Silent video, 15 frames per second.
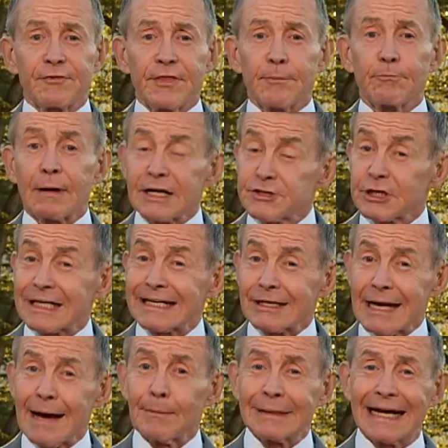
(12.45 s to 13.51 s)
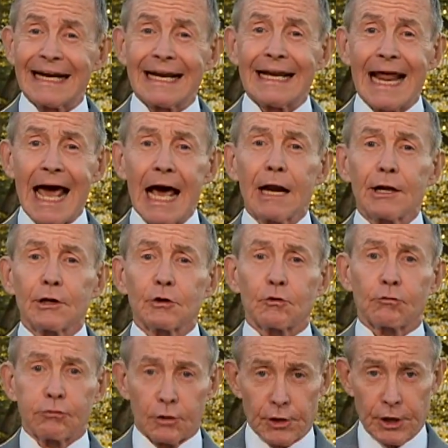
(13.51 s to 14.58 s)
The president nominated Alan
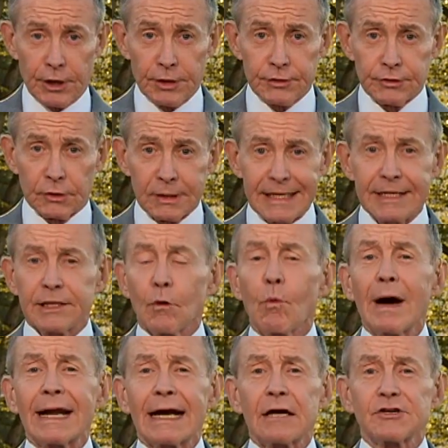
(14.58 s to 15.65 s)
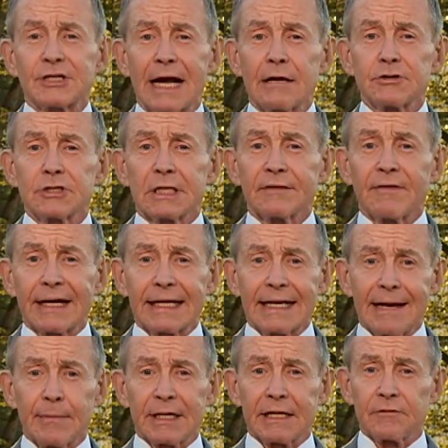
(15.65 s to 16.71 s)
Krueger to lead the White House Council of
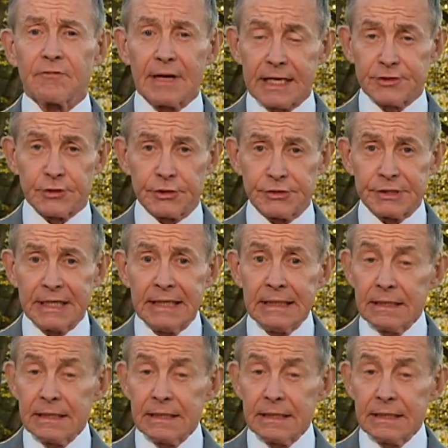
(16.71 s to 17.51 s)
Economic Advisers.